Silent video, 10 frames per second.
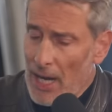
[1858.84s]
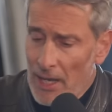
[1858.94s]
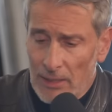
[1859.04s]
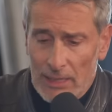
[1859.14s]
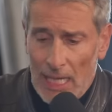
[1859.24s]

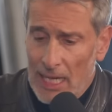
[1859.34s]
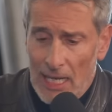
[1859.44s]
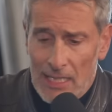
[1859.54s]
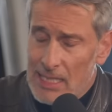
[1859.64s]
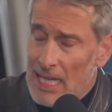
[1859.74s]
held
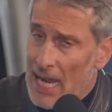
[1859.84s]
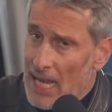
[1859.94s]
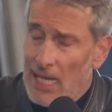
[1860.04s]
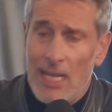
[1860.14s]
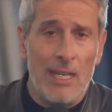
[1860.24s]
against
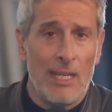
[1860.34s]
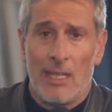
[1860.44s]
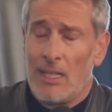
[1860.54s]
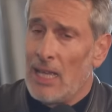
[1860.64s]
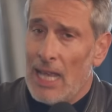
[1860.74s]
any
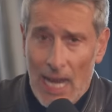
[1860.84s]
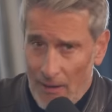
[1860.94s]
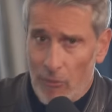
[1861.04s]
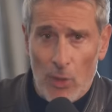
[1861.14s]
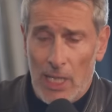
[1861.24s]
and
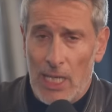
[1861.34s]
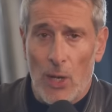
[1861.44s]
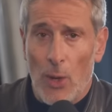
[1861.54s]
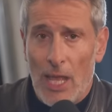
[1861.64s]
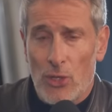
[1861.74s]
every
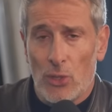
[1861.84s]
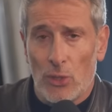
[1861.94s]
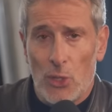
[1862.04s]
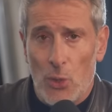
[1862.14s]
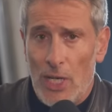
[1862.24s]

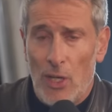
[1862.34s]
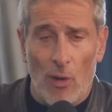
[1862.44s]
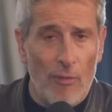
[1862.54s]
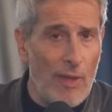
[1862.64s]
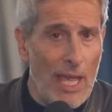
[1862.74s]
international treaty
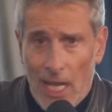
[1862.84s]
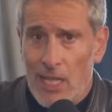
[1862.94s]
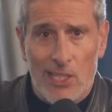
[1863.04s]
of any